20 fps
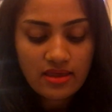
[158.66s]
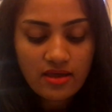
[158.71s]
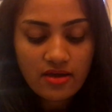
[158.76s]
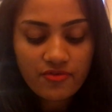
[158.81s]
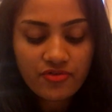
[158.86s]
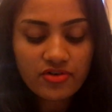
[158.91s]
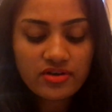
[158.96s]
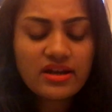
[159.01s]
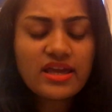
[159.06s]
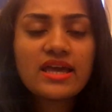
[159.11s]

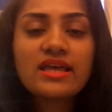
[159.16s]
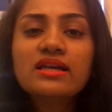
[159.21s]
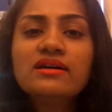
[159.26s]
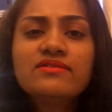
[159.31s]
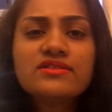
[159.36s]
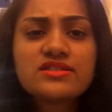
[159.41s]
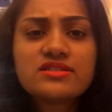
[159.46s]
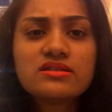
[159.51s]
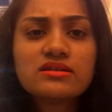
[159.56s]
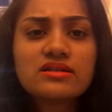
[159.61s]
For an
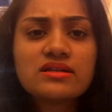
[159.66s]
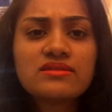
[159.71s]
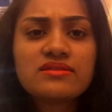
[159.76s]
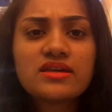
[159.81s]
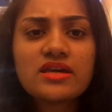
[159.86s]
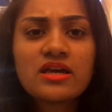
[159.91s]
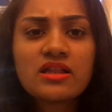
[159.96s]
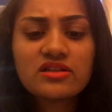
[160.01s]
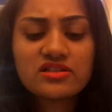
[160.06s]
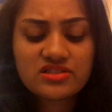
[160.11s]
A-level student, the
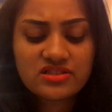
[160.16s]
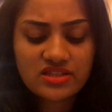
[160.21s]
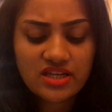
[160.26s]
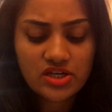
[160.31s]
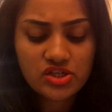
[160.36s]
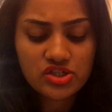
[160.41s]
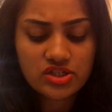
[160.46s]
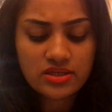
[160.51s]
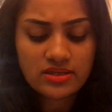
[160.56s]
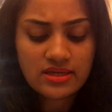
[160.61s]
English
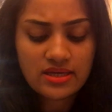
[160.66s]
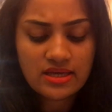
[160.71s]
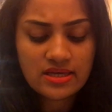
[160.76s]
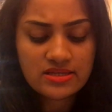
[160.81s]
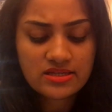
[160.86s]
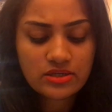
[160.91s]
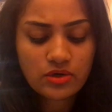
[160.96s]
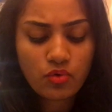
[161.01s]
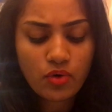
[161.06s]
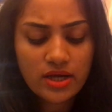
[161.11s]
section
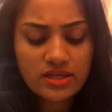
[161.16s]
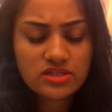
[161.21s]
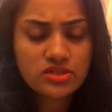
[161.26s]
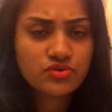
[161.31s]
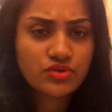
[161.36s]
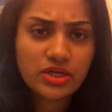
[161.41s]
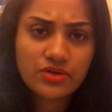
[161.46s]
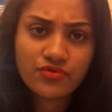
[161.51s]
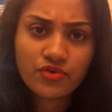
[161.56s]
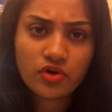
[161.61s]
is quite
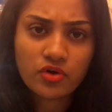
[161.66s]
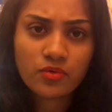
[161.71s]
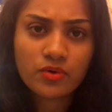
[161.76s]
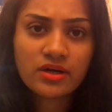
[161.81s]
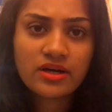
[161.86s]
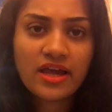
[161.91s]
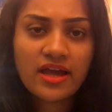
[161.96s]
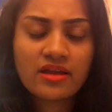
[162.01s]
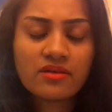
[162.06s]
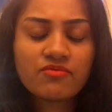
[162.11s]
straightforward
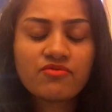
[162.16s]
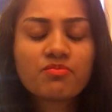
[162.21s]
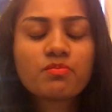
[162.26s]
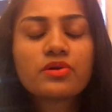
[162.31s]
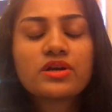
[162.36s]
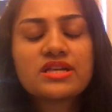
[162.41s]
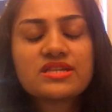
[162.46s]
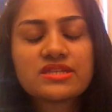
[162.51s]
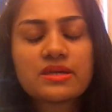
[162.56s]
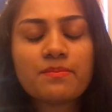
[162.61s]
and
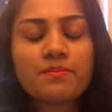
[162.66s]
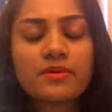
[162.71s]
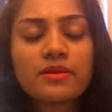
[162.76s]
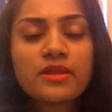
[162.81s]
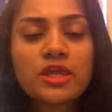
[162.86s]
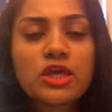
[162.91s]
pretty simple.